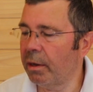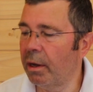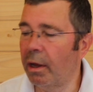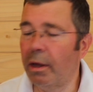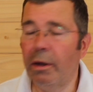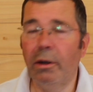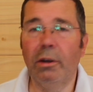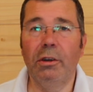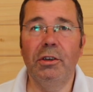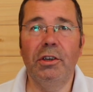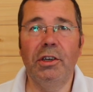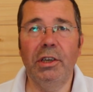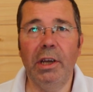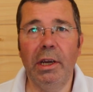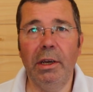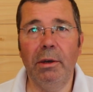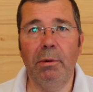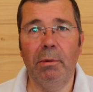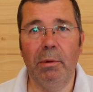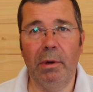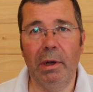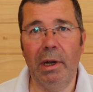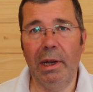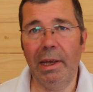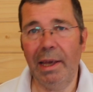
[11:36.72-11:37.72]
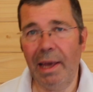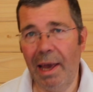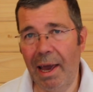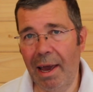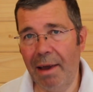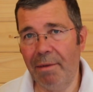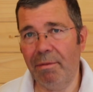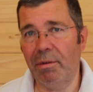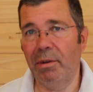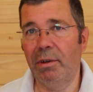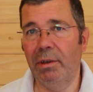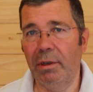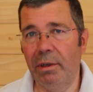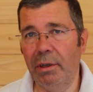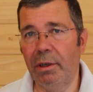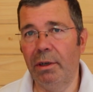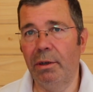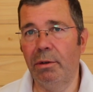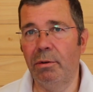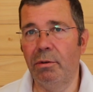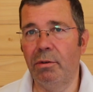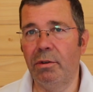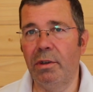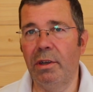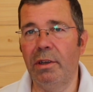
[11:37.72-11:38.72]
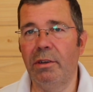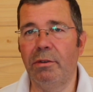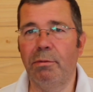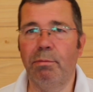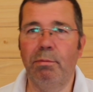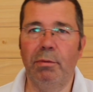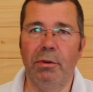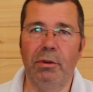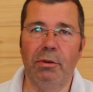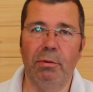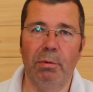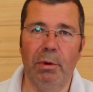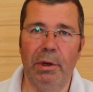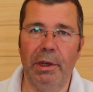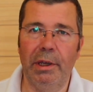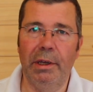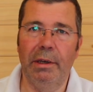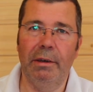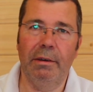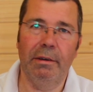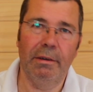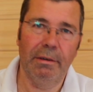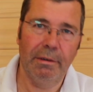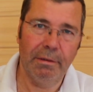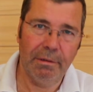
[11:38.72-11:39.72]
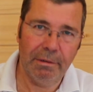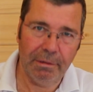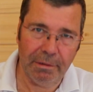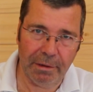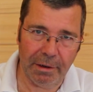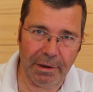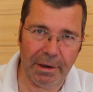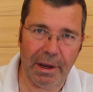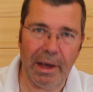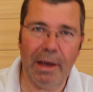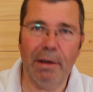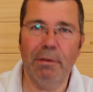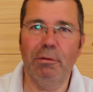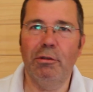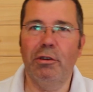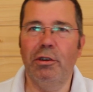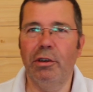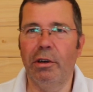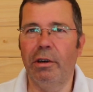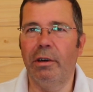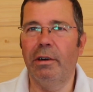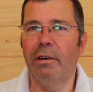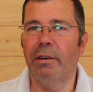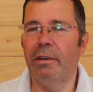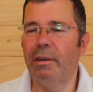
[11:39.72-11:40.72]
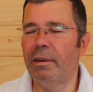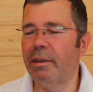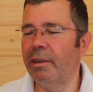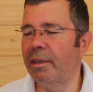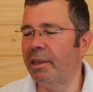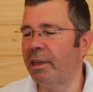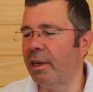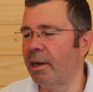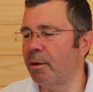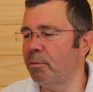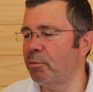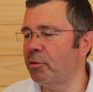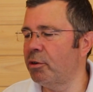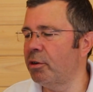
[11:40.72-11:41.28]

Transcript: And I genuinely haven't used this between the down shot and the up